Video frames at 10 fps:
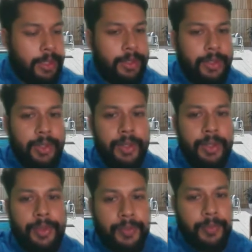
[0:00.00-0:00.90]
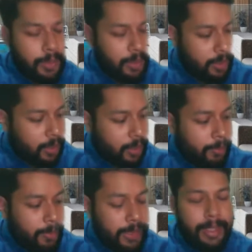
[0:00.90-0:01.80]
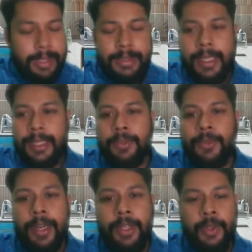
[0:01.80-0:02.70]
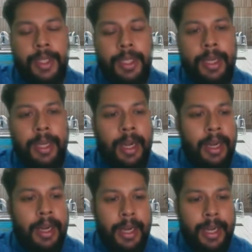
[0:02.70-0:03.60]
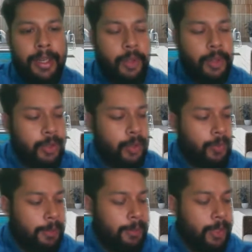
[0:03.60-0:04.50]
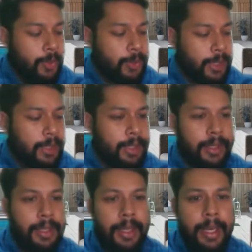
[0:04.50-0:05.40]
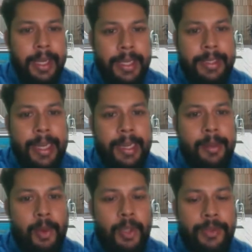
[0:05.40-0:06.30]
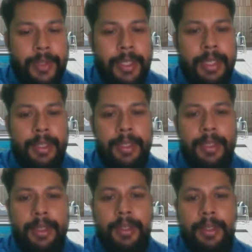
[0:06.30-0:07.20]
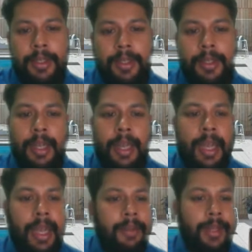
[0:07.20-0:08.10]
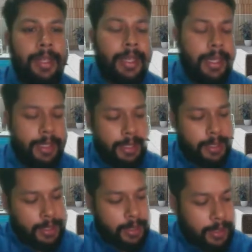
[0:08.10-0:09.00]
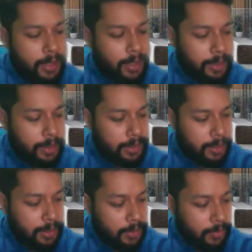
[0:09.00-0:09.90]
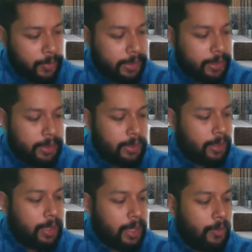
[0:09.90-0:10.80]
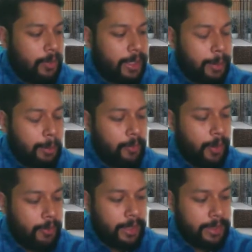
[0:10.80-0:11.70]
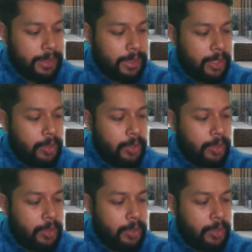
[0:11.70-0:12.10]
So but since we are using a higher load, so we'll be using a N channel MOSFET, and we'll connect it with our 555 IC.